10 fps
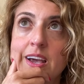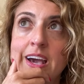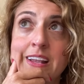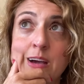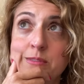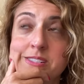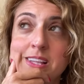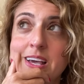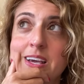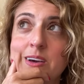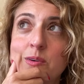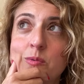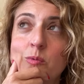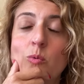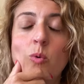And I was like,
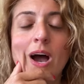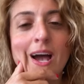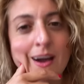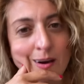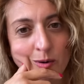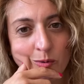wow